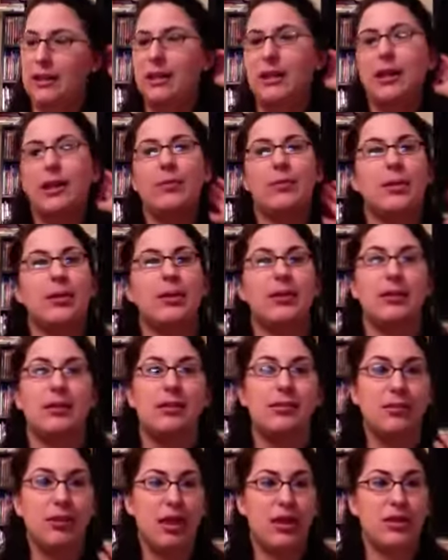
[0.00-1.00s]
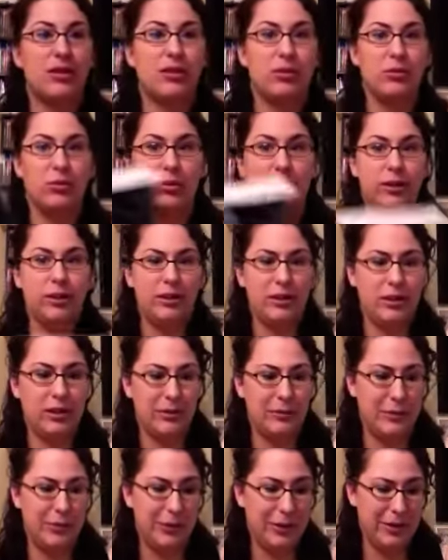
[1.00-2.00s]
I mean, it's a really
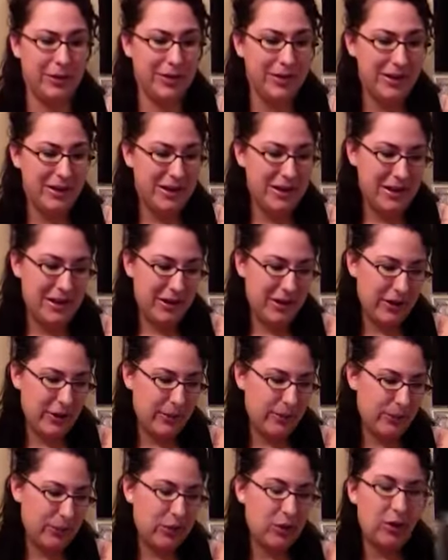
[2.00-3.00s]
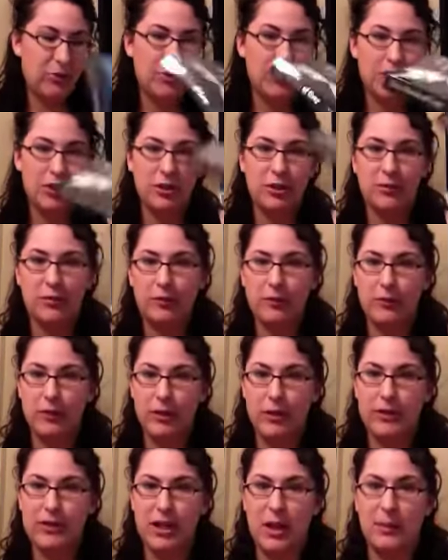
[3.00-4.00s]
good book. So I'll read you
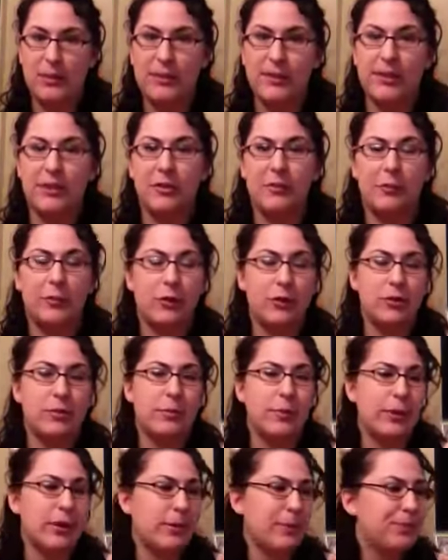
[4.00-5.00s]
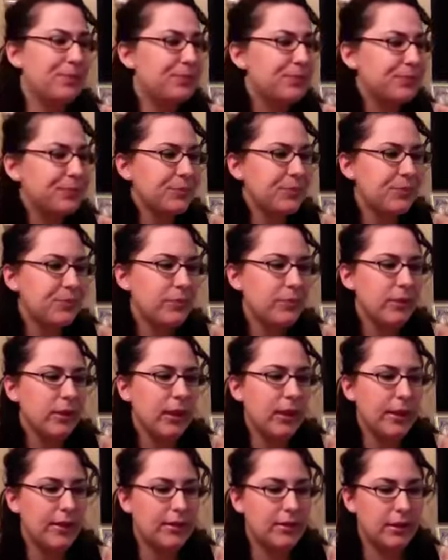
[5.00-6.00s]
the synopsis on the first book.
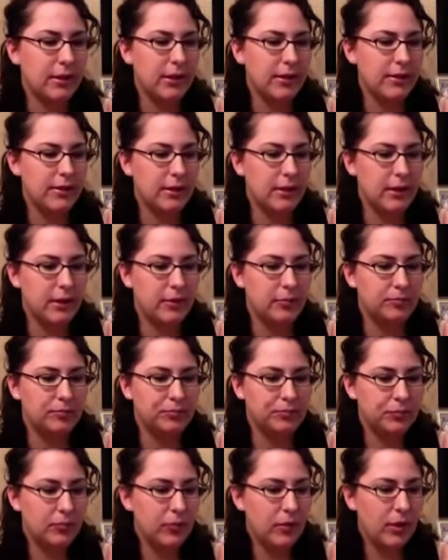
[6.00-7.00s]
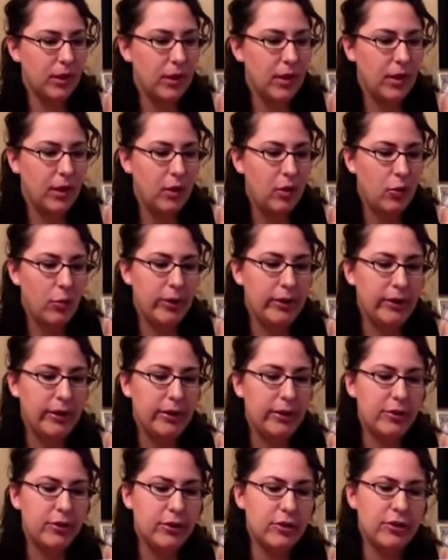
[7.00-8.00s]
It says, when
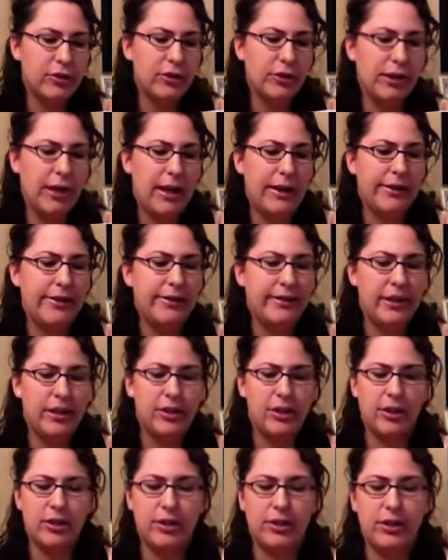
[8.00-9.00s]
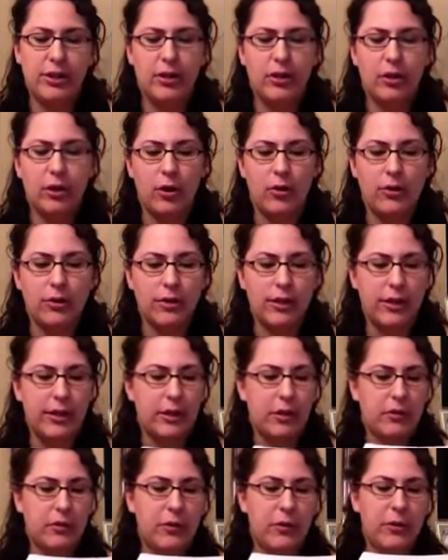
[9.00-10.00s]
literature student Anastasia Steele goes to
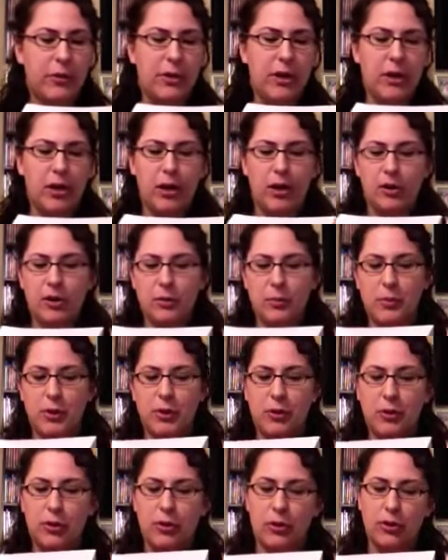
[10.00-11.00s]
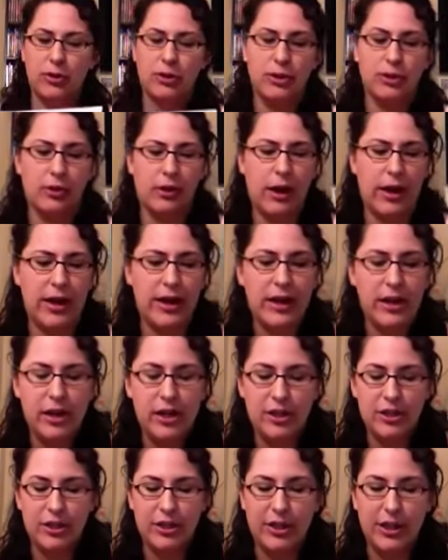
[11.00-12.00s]
interview young entrepreneur Christian Grey,
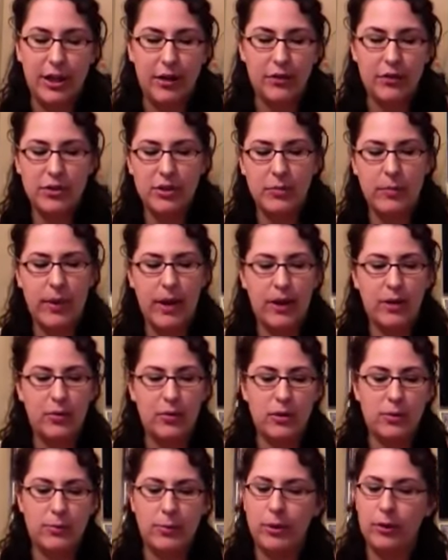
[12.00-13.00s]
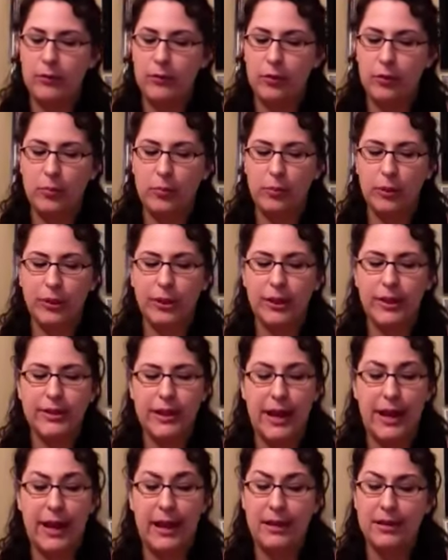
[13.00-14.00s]
she encounters a man who is beautiful, brilliant,
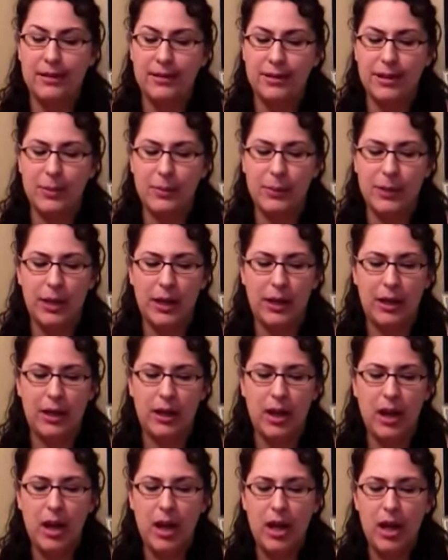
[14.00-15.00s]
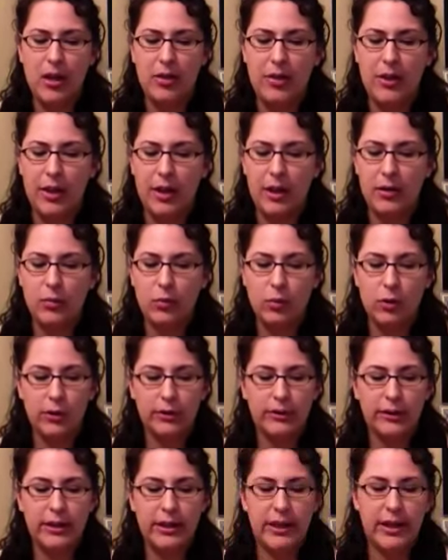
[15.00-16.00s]
and intimidating. The
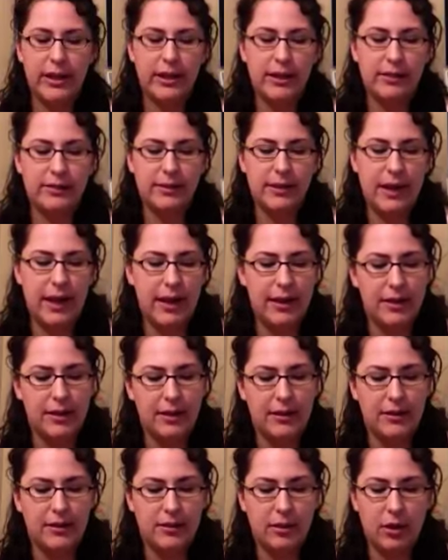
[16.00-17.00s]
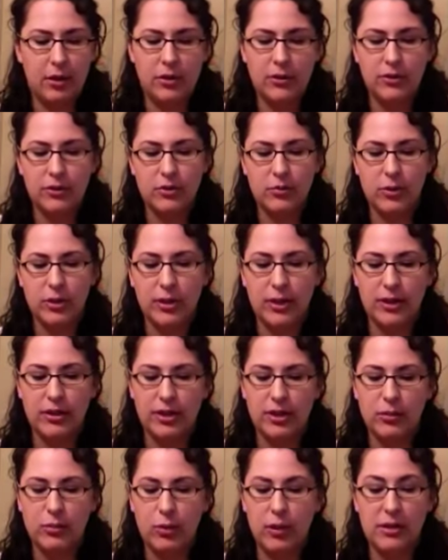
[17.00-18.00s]
unworldly, innocent Anna is startled to realize
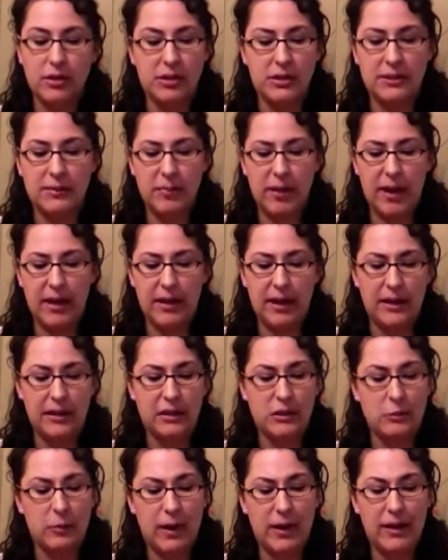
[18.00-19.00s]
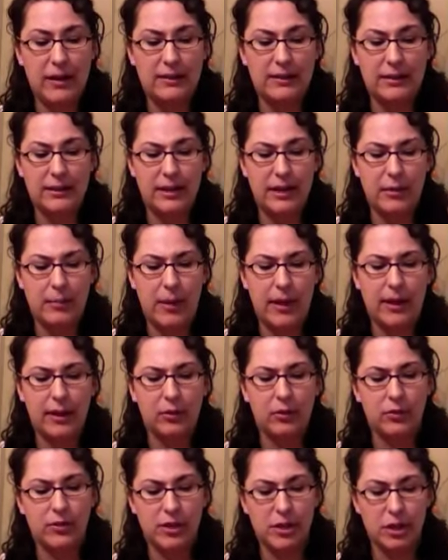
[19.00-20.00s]
she wants this man, and despite his enigmatic
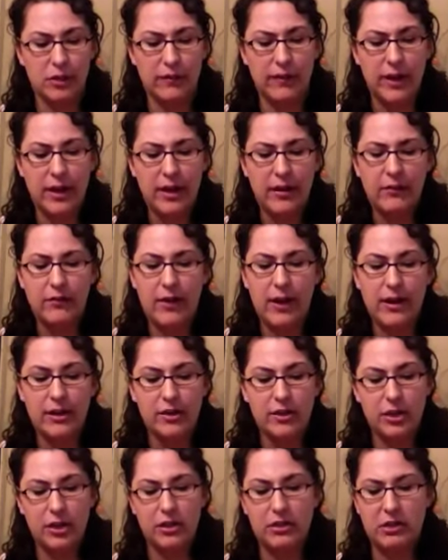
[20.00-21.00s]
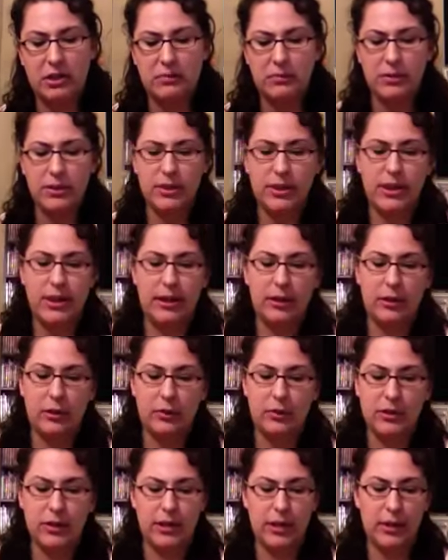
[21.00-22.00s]
reserve, finds she is desperate to get
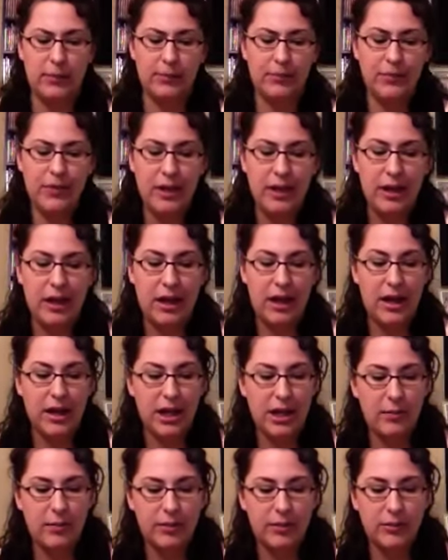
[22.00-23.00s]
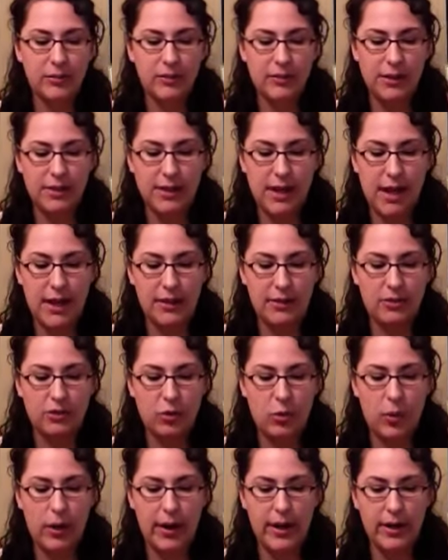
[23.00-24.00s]
close to him. Unable to resist Anna's
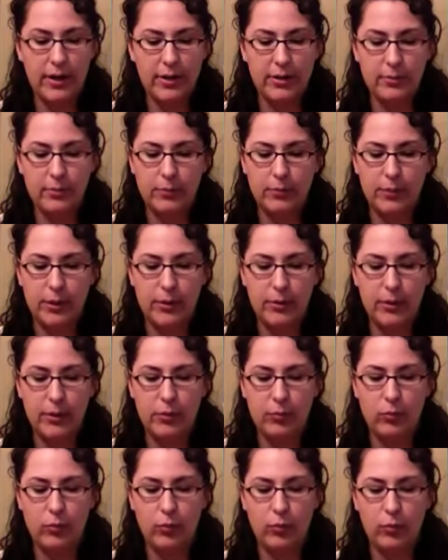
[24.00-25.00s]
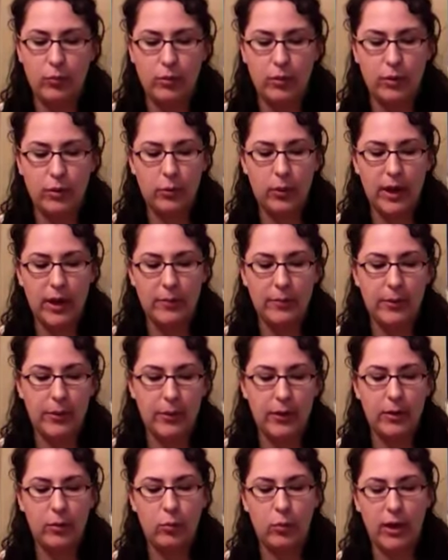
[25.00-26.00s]
quiet beauty,
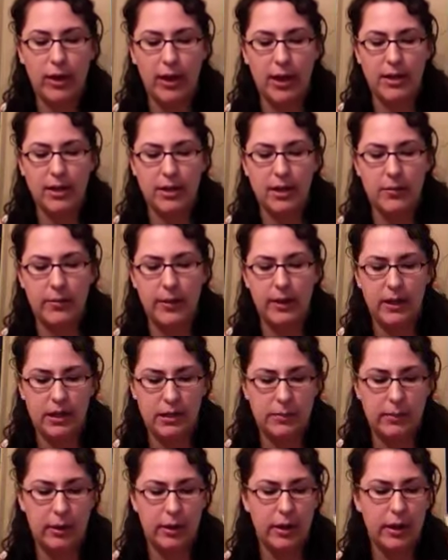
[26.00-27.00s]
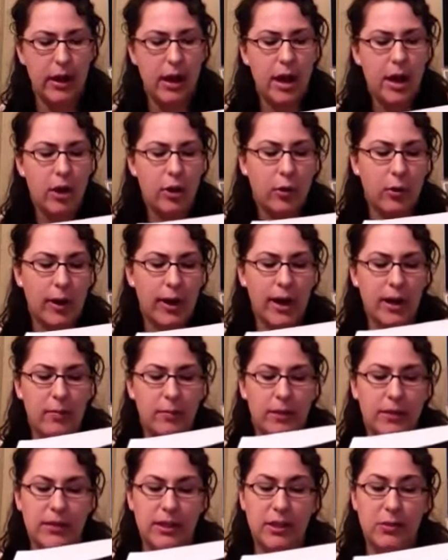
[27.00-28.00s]
wit, and independent spirit, Grey
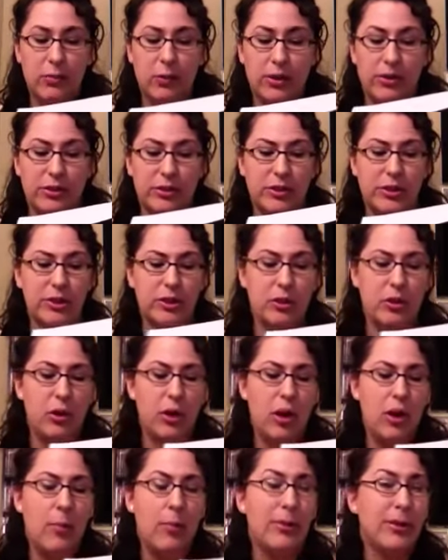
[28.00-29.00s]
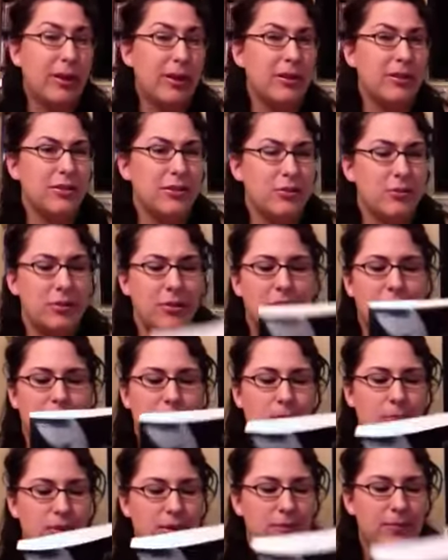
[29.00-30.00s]
admits he wants her too, but on his own
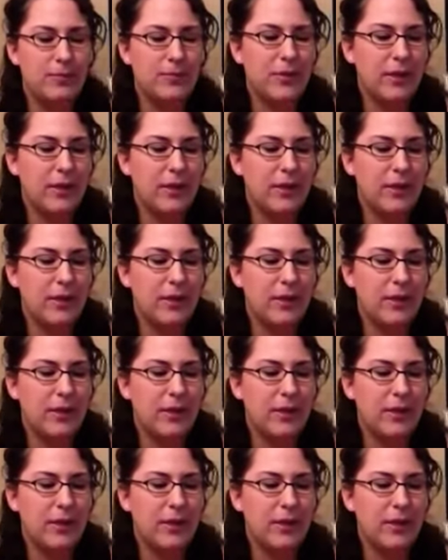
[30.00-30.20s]
terms.